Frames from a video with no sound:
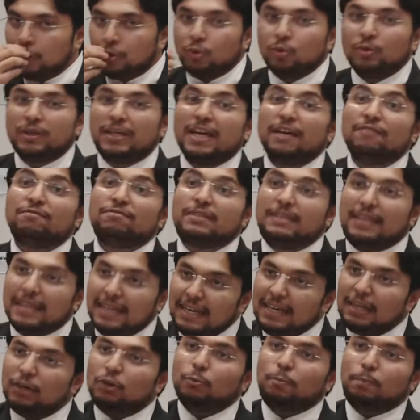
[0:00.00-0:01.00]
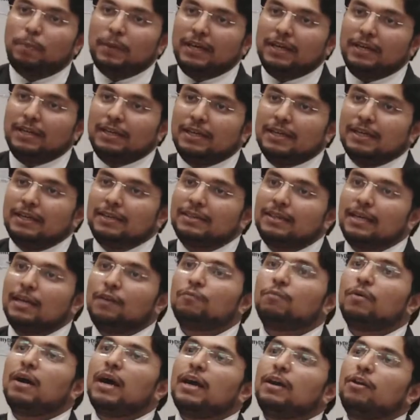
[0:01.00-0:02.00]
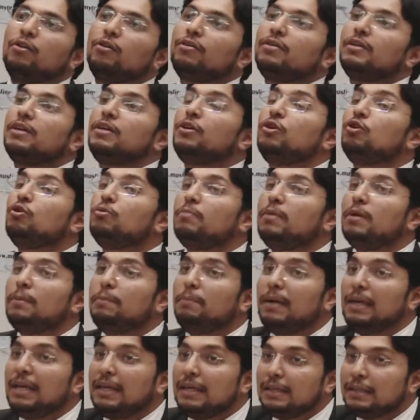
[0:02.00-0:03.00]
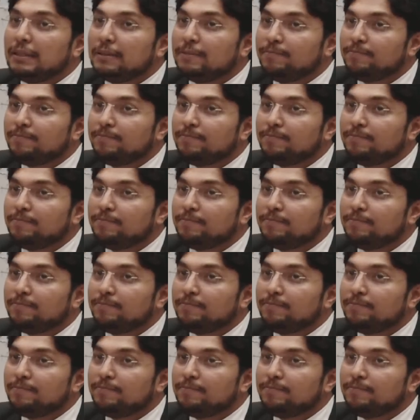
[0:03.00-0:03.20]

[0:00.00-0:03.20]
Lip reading: to give their opinion, then why not a human being